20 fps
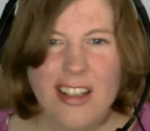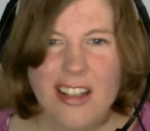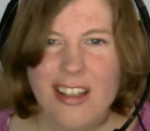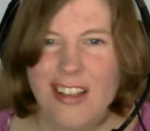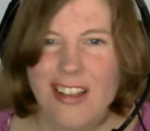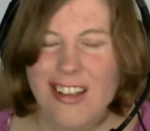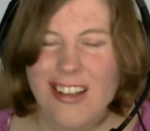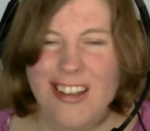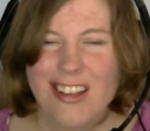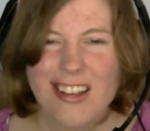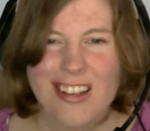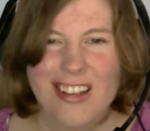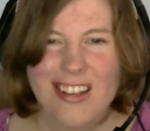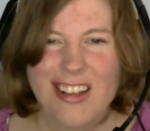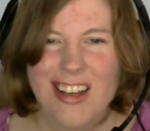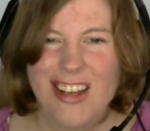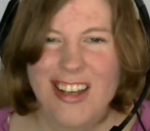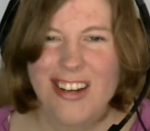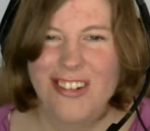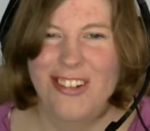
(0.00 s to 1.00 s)
uh,
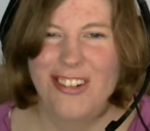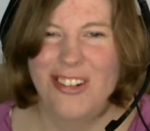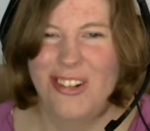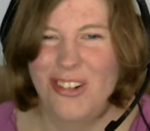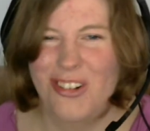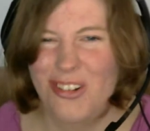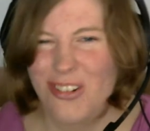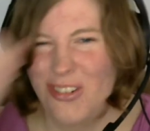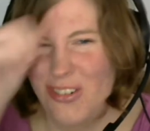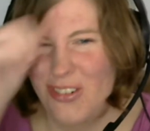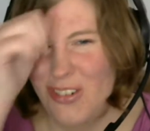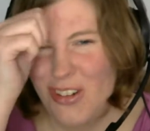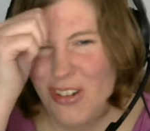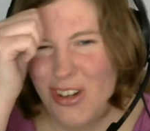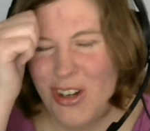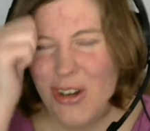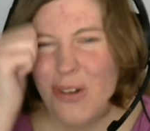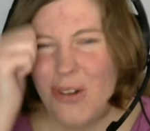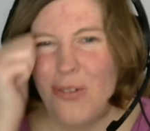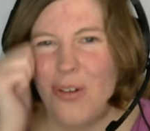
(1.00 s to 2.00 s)
I don't know.
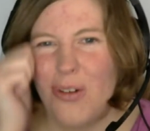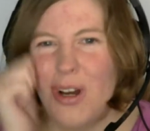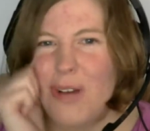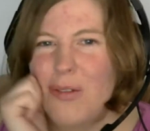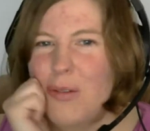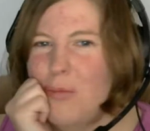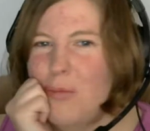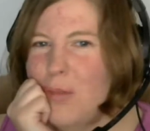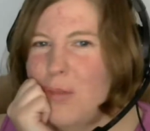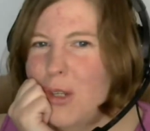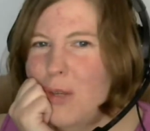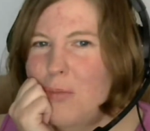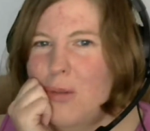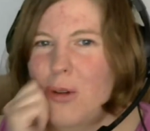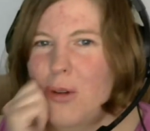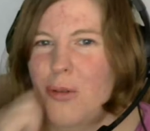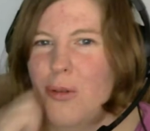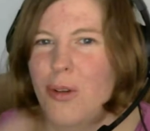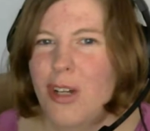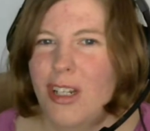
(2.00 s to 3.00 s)
Why would
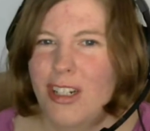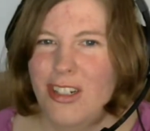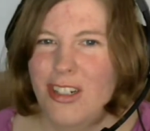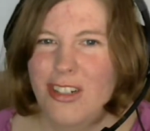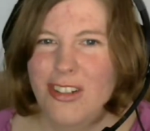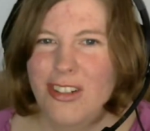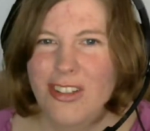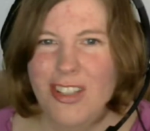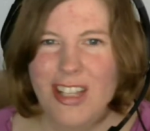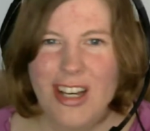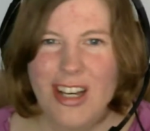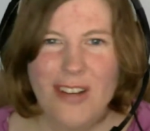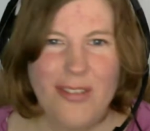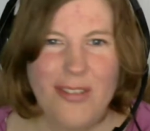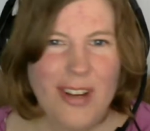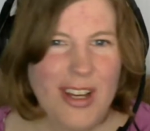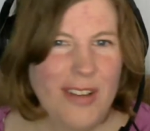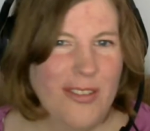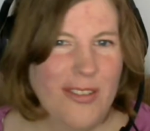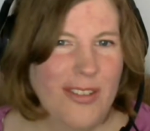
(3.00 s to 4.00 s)
people want to do that?
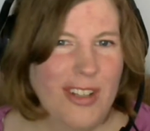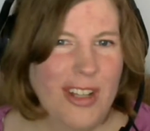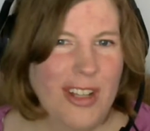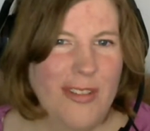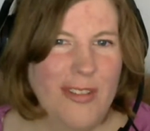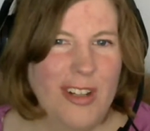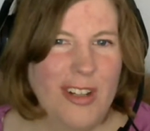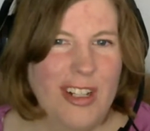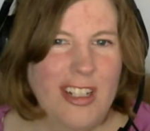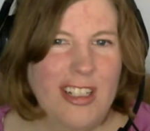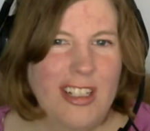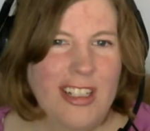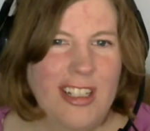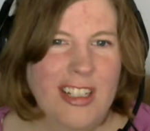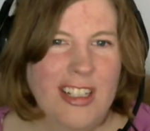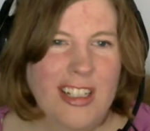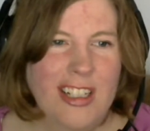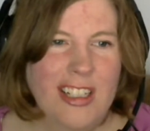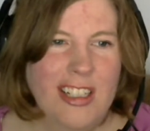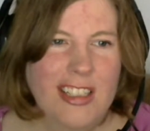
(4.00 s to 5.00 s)
Why would they want to
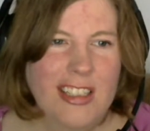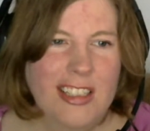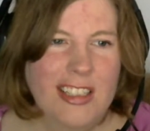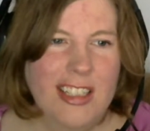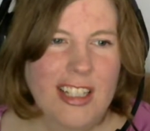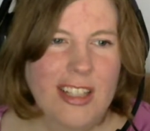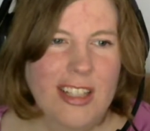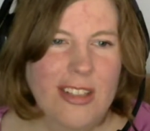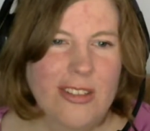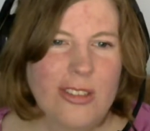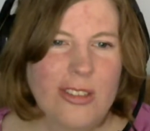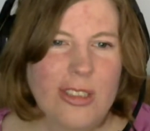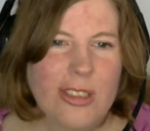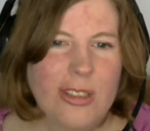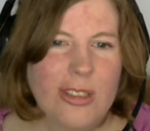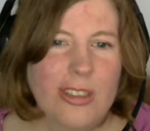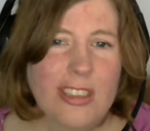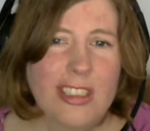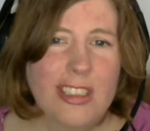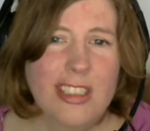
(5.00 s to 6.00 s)
take those
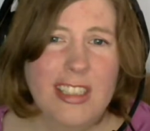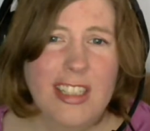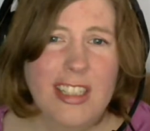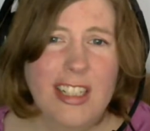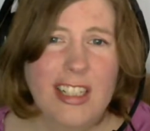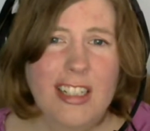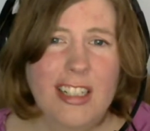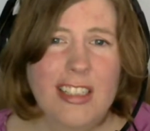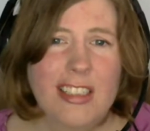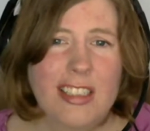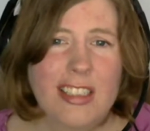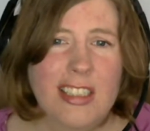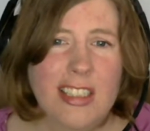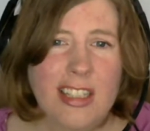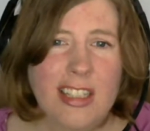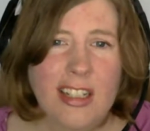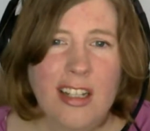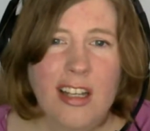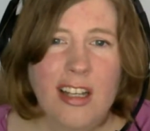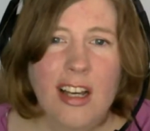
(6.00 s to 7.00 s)
sorts of things?
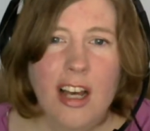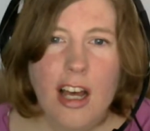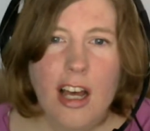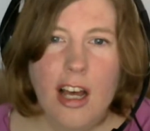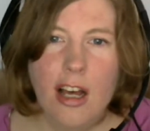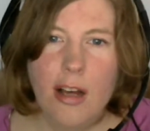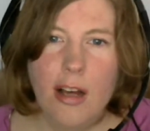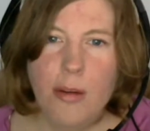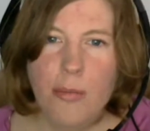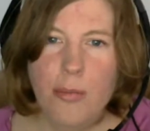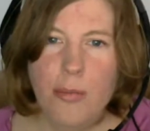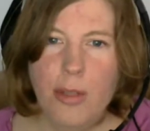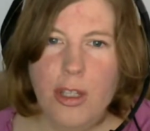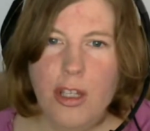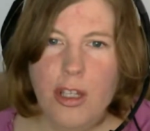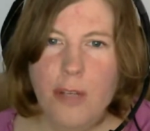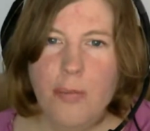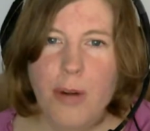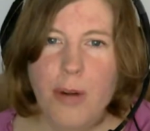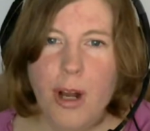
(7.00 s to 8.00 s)

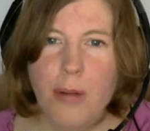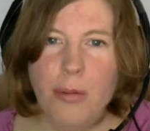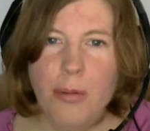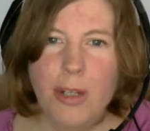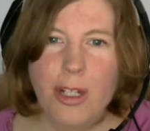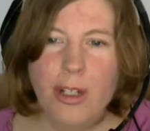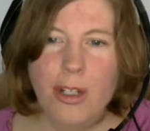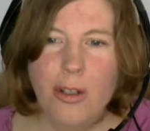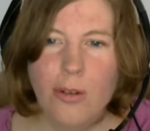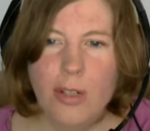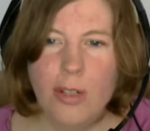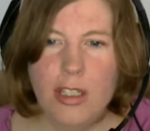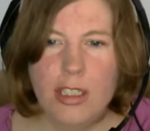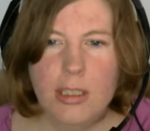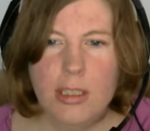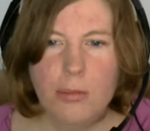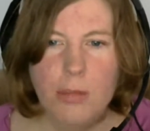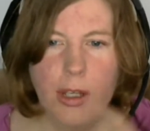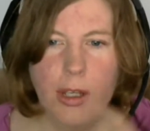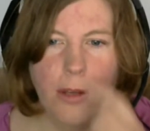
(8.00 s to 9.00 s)
You probably
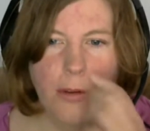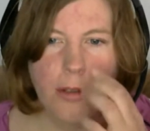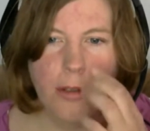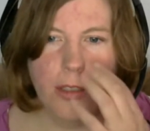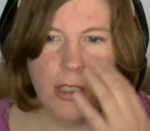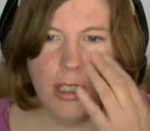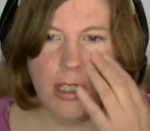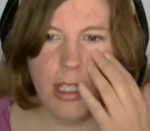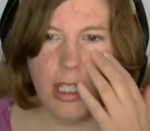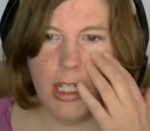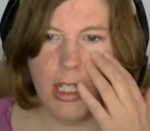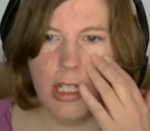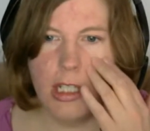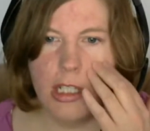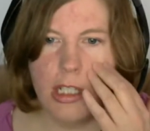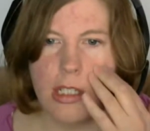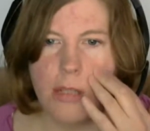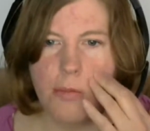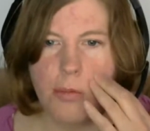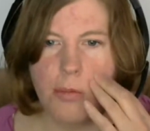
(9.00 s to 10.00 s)
noticed my
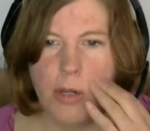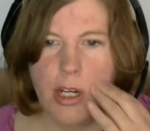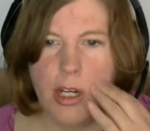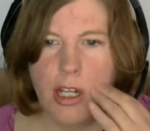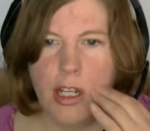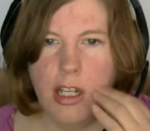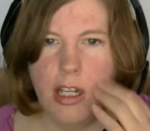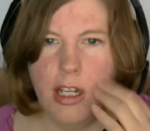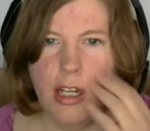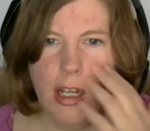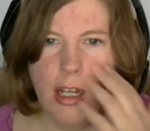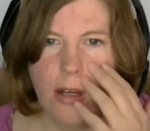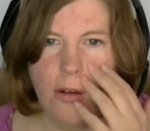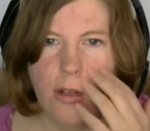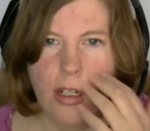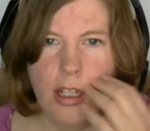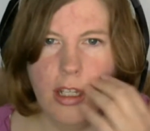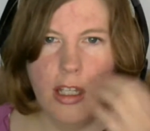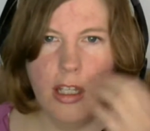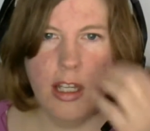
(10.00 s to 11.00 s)
skin's breaking out
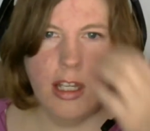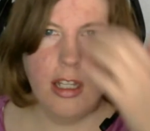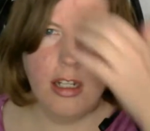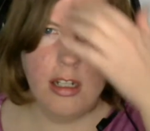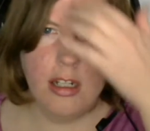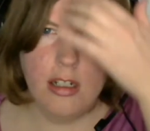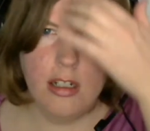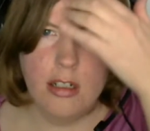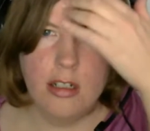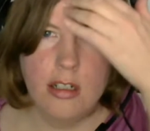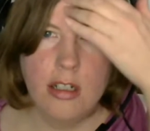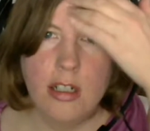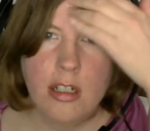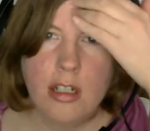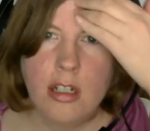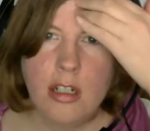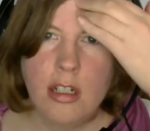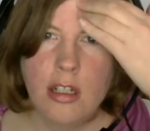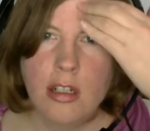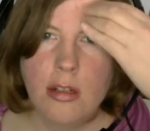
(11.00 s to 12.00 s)
again.
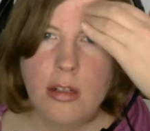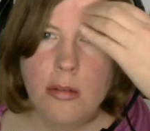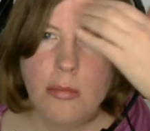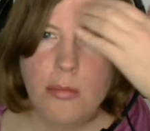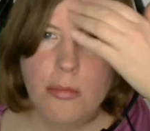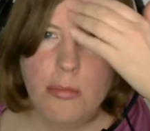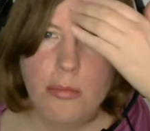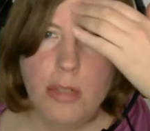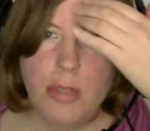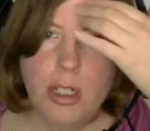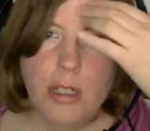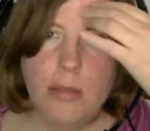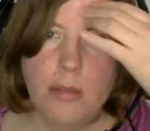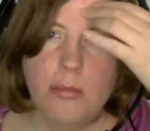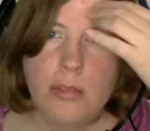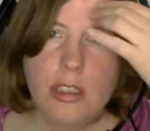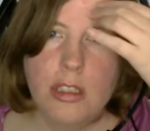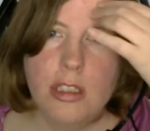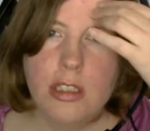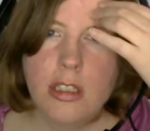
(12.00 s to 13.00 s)

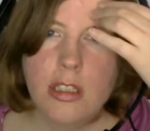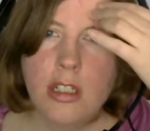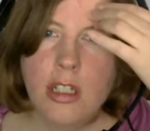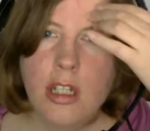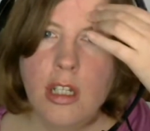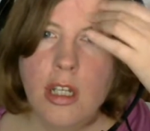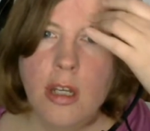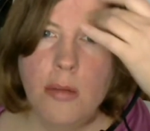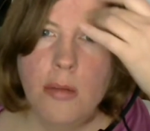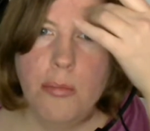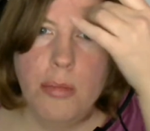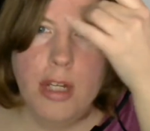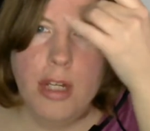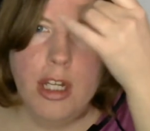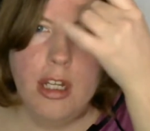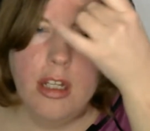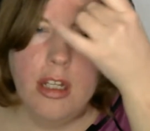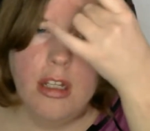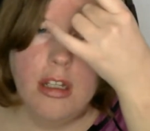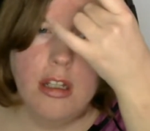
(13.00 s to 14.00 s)
Bummed.
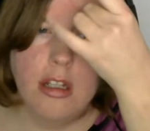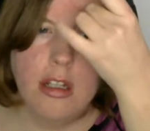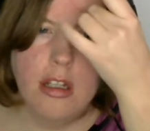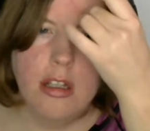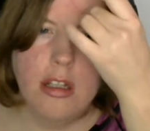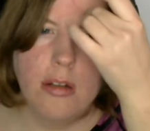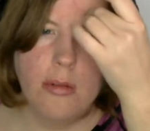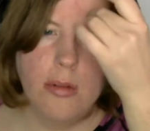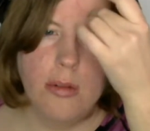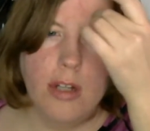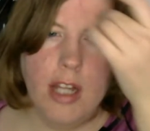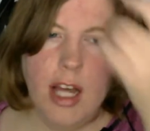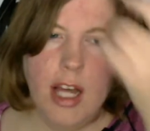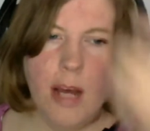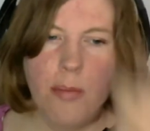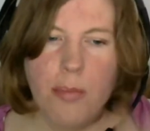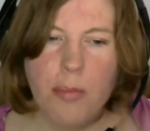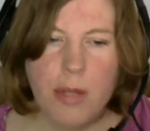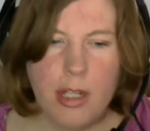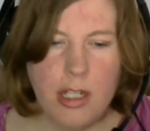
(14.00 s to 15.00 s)
But what
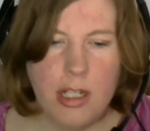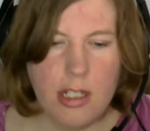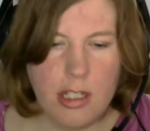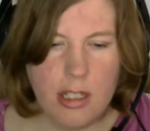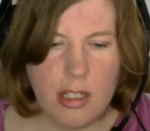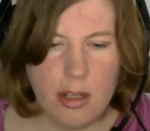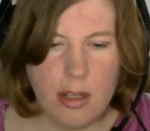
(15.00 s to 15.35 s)
happened is